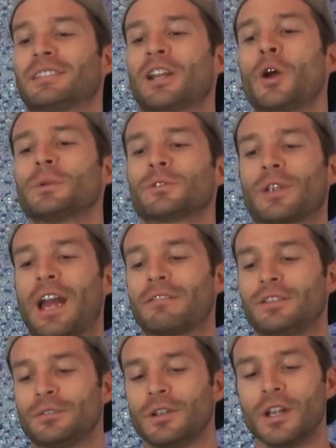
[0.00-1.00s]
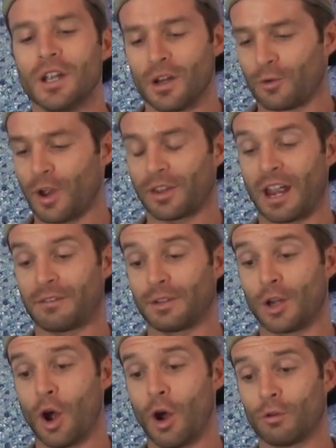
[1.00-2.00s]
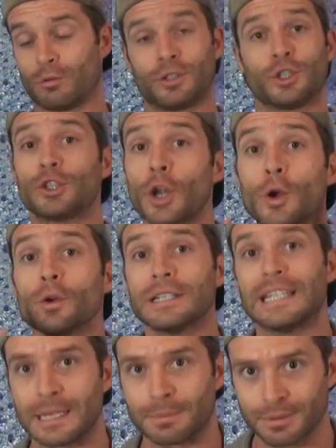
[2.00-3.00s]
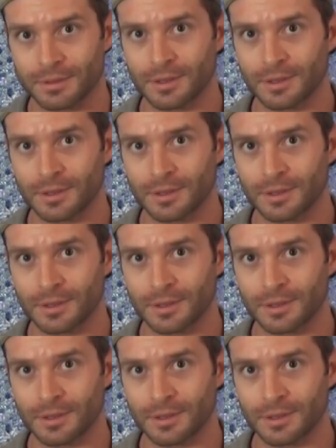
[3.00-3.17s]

I'd almost rather have you go too deep,